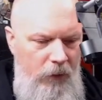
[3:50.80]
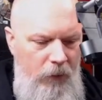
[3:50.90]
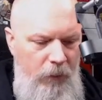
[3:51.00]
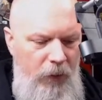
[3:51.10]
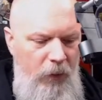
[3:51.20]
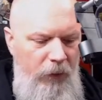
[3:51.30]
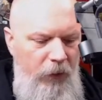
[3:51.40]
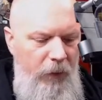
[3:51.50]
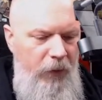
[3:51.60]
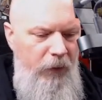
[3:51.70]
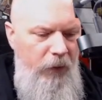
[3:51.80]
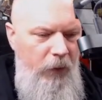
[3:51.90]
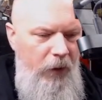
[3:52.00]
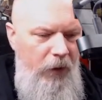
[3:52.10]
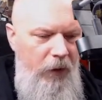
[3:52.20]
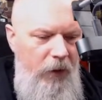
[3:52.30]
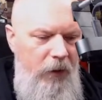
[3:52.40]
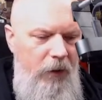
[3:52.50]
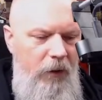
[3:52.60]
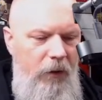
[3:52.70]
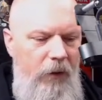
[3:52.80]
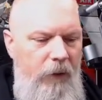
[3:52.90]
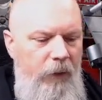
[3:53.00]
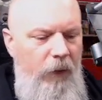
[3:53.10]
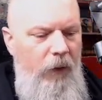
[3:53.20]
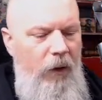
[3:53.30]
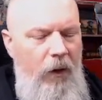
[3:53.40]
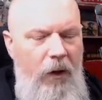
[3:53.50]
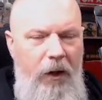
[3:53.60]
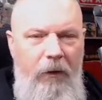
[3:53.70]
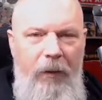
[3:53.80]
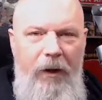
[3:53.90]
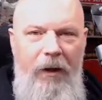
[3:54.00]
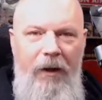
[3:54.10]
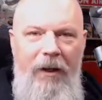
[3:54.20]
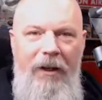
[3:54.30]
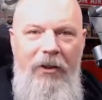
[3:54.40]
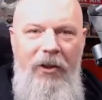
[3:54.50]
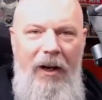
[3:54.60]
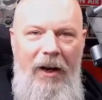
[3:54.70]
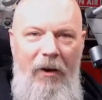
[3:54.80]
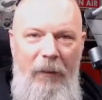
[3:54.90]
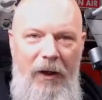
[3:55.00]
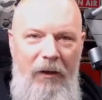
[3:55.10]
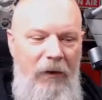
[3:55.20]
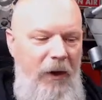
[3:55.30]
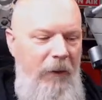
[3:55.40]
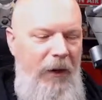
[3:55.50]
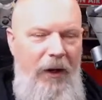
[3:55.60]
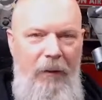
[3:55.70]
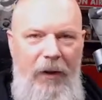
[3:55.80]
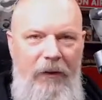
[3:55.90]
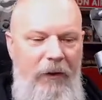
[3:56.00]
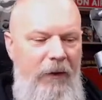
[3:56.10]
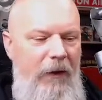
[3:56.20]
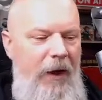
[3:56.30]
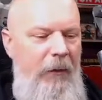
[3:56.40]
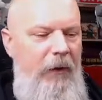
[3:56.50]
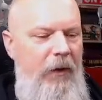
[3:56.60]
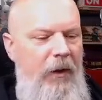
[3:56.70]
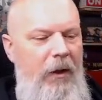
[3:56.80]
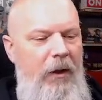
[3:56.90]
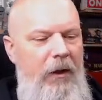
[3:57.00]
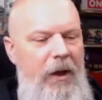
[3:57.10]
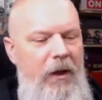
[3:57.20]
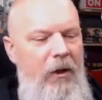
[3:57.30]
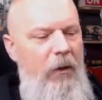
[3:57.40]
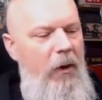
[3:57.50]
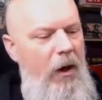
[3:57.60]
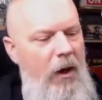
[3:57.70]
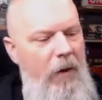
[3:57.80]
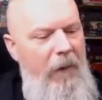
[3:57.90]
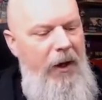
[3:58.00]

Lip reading: Beautiful, beautiful work. All right, everybody. Check it out. Pick yours up. Again, Pestilence Labs. Thank you, Mike